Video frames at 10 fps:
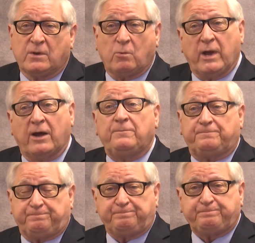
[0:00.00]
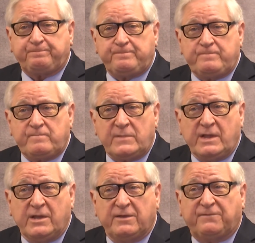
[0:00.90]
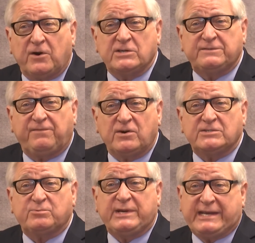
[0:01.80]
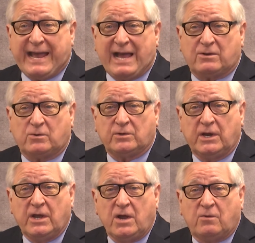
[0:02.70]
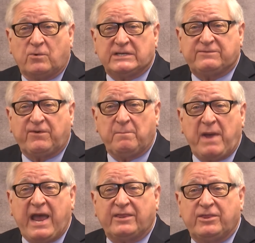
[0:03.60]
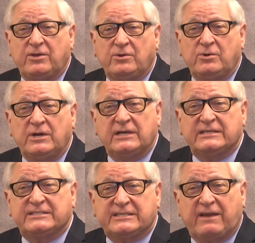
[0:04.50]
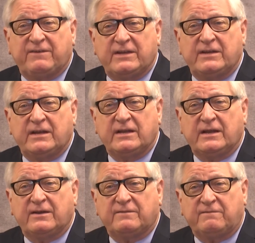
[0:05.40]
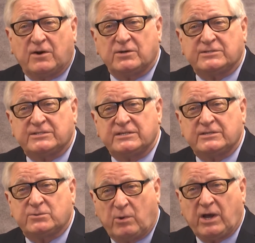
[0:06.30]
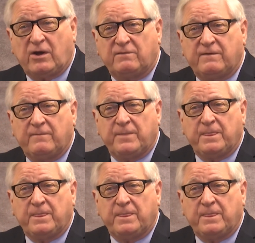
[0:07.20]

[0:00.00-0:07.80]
Well, the first verse we tackled was from Matthew 7, verse 12.